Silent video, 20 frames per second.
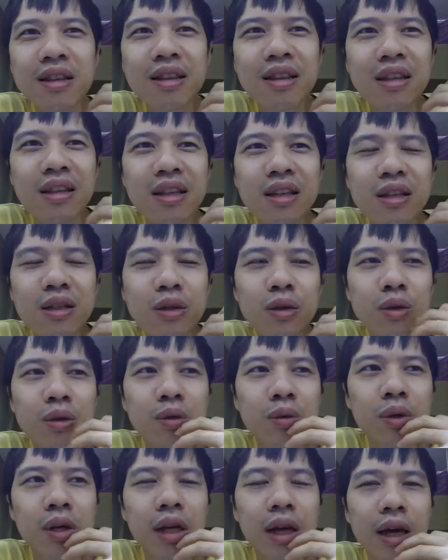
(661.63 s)
need
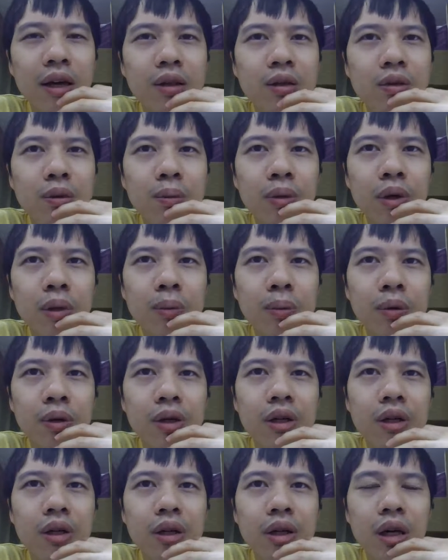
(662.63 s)
to relate to
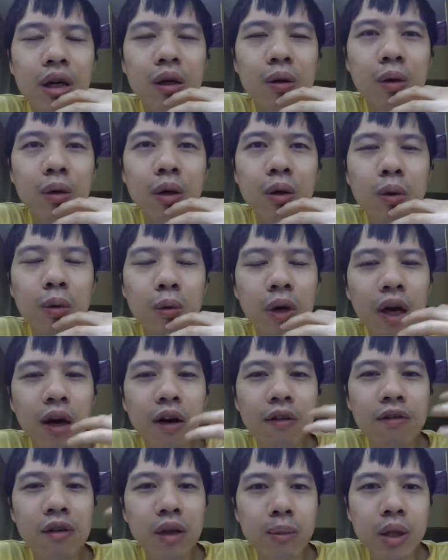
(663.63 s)
people. We
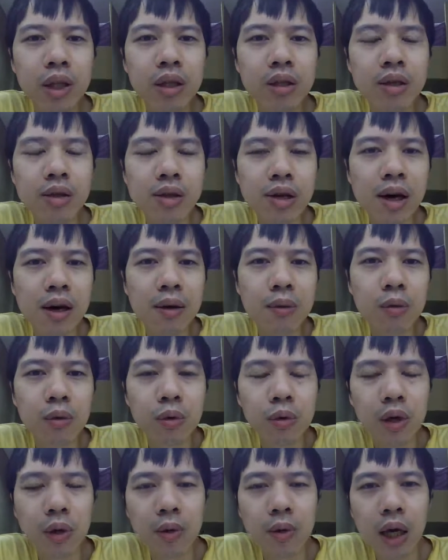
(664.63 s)
have limited time,
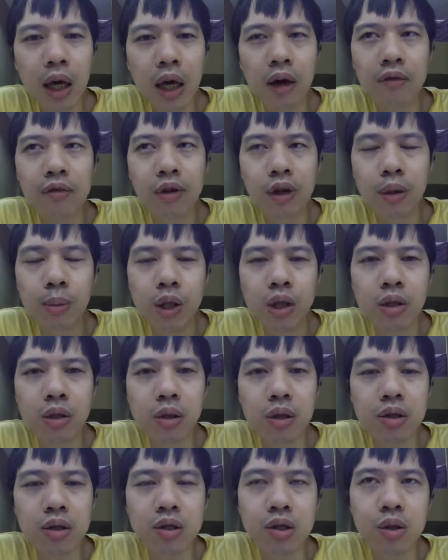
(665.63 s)
we have
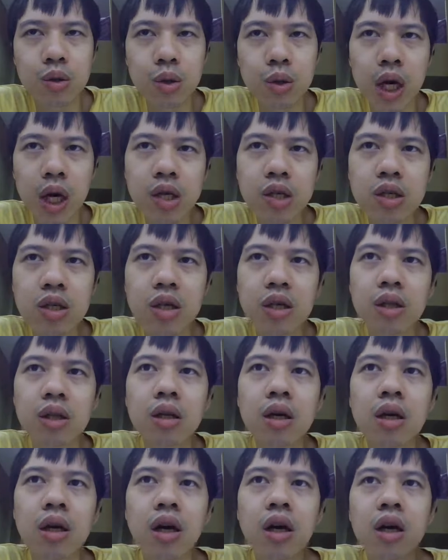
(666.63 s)
limited
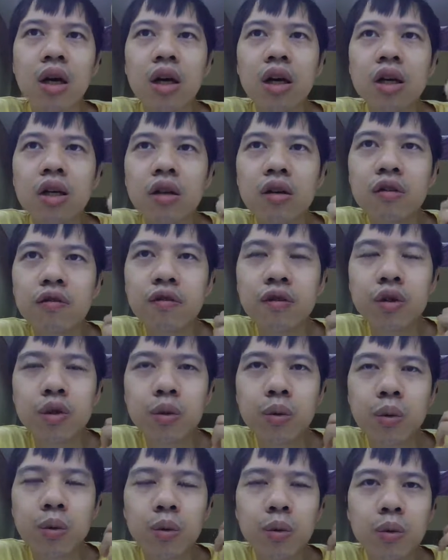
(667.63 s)
concentration. If you
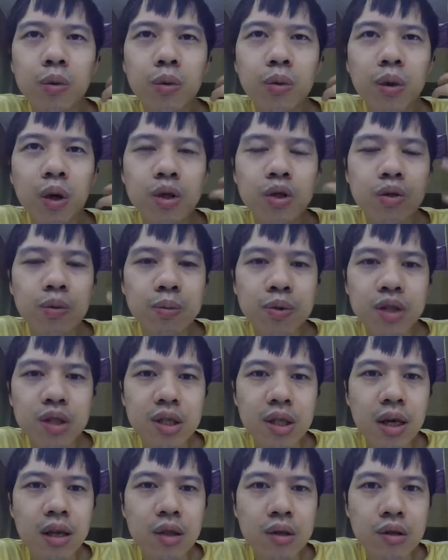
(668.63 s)
want to
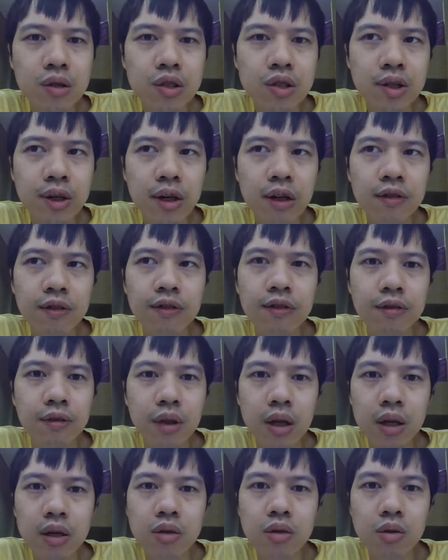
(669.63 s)
present yourself,
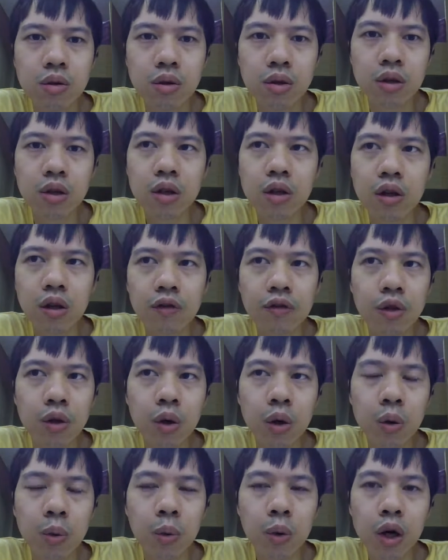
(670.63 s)
that is good. If you
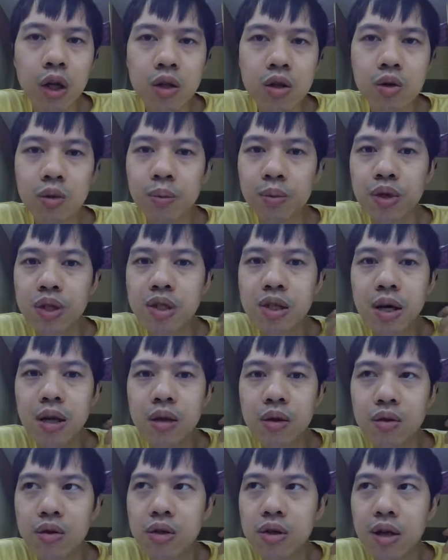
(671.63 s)
don't want to
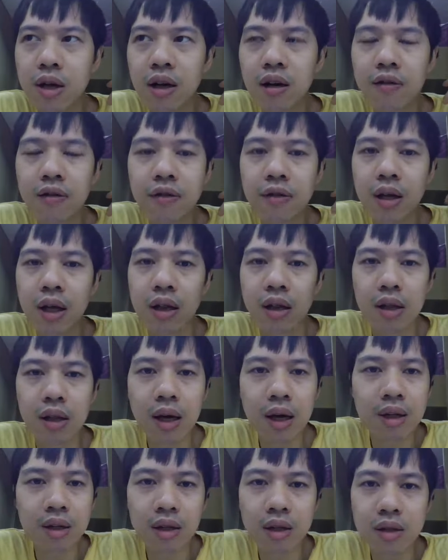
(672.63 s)
present yourself, then
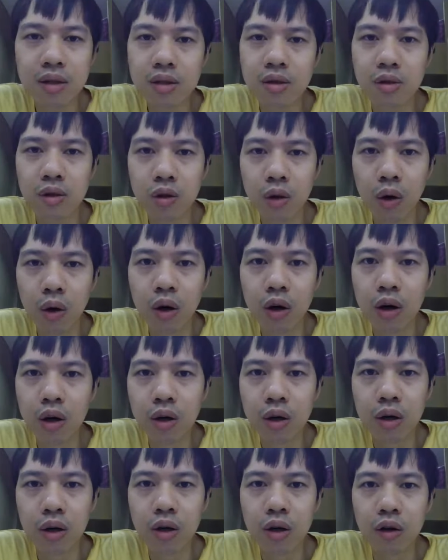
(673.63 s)
that is
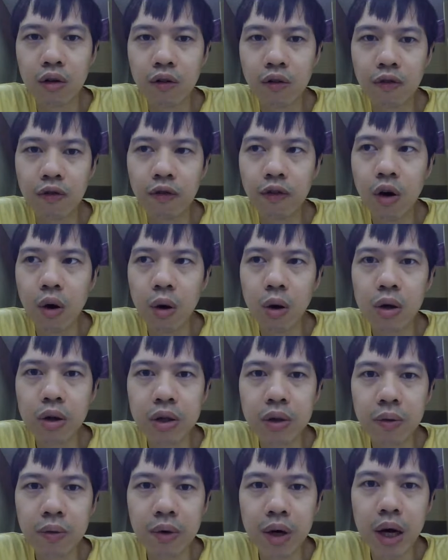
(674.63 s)
your
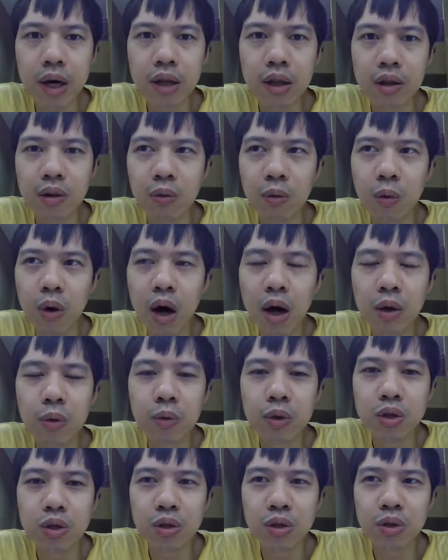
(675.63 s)
fault, right?
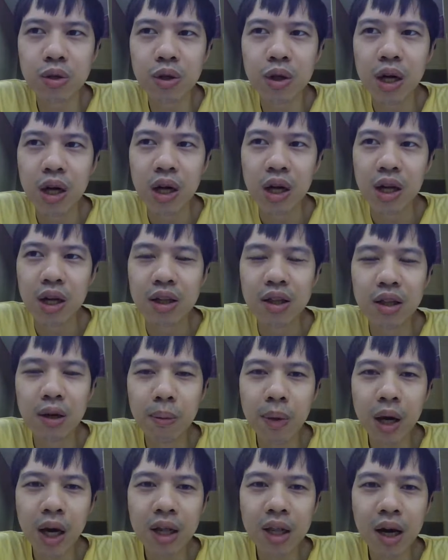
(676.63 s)
Why would you
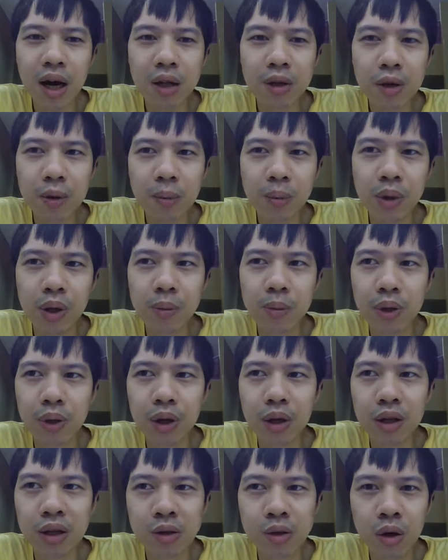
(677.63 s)
demand other
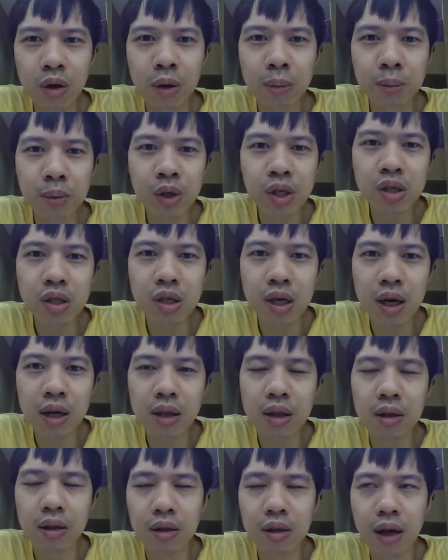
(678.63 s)
people to
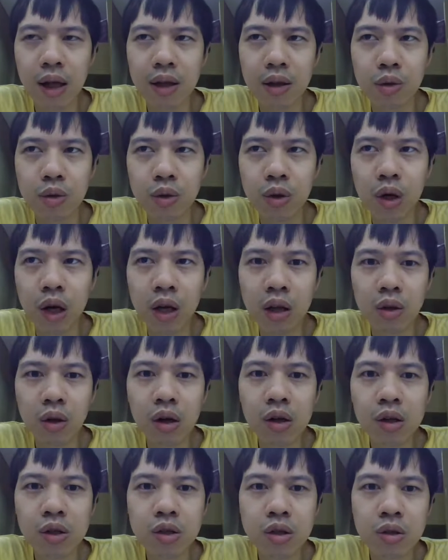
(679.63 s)
appreciate, like to
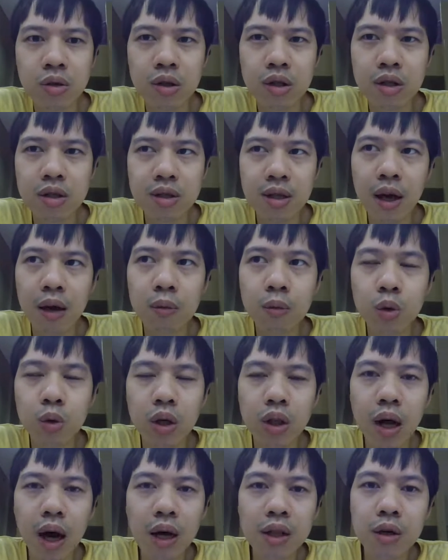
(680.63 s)
acknowledge you the same
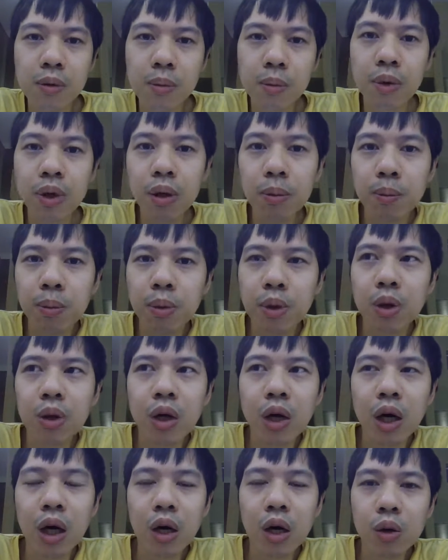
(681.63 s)
with other
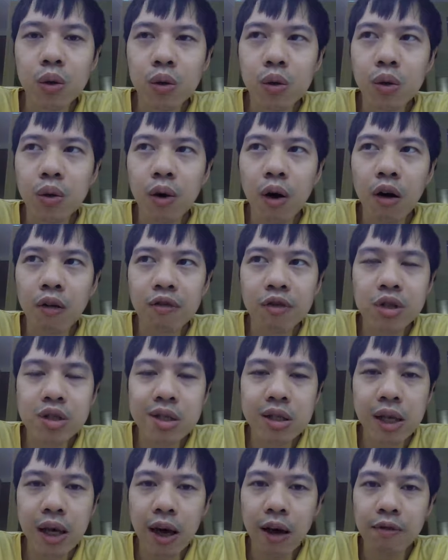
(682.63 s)
people who
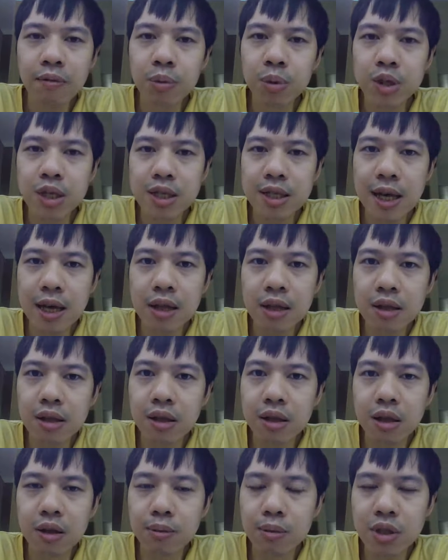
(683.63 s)
obviously have presented
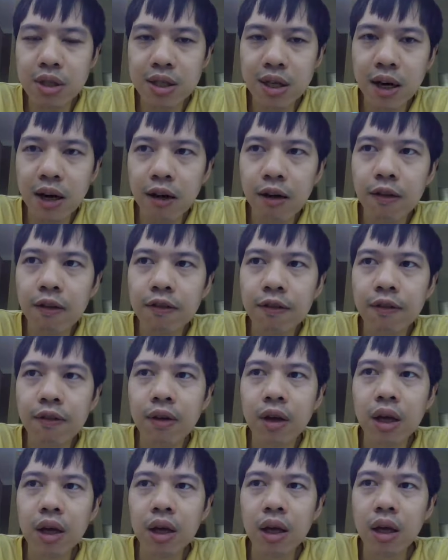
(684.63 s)
themselves
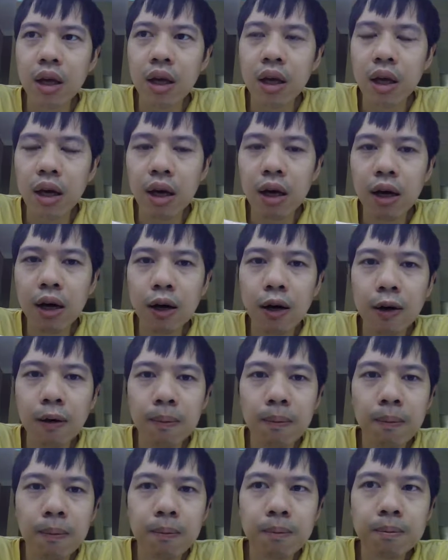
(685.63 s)

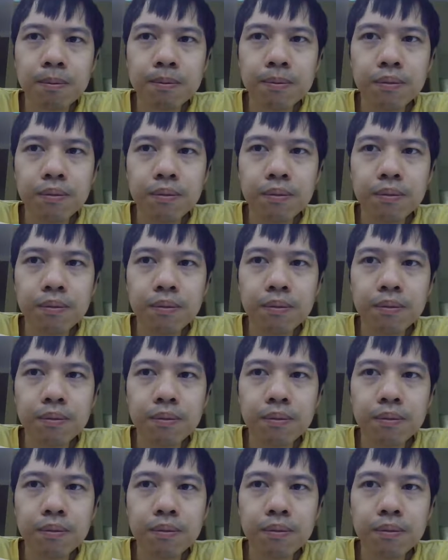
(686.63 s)
um,